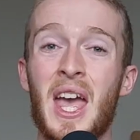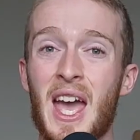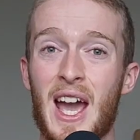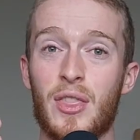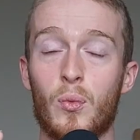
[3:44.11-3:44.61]

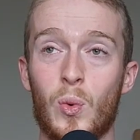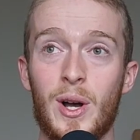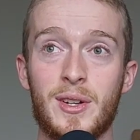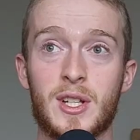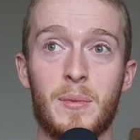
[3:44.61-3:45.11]
And the
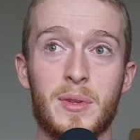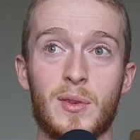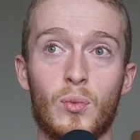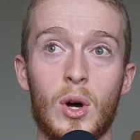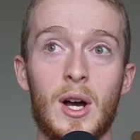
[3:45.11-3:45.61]
worst comes to
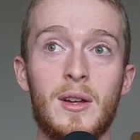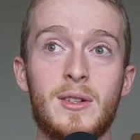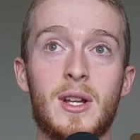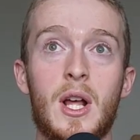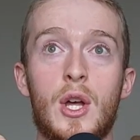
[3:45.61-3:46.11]
worst,
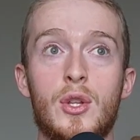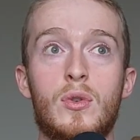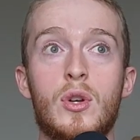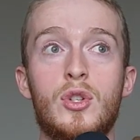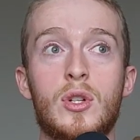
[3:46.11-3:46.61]
you
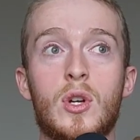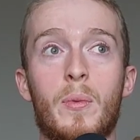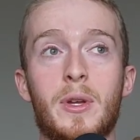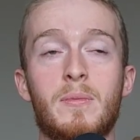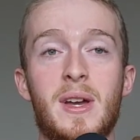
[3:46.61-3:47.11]
can just copy
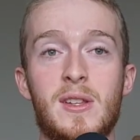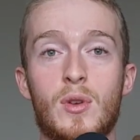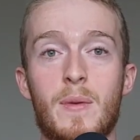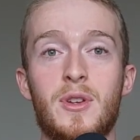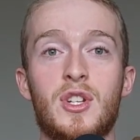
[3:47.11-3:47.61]
and paste your
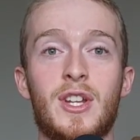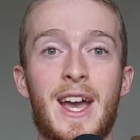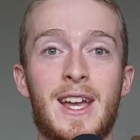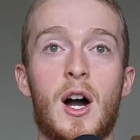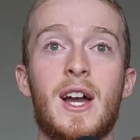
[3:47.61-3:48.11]
image into
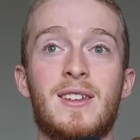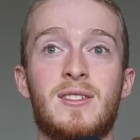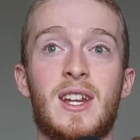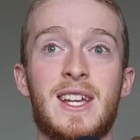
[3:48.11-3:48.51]
AI and say,